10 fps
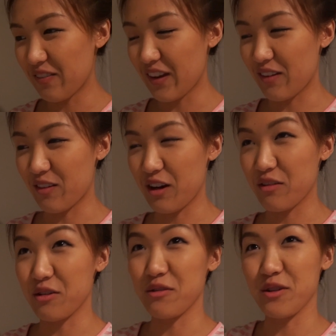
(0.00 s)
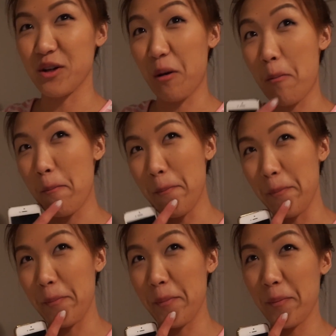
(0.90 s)
I'm grateful for.
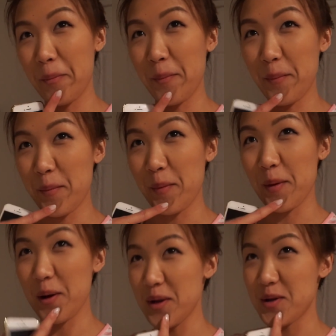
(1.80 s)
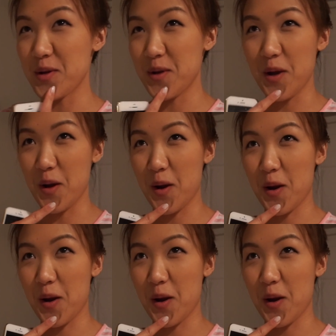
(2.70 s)
Let's see.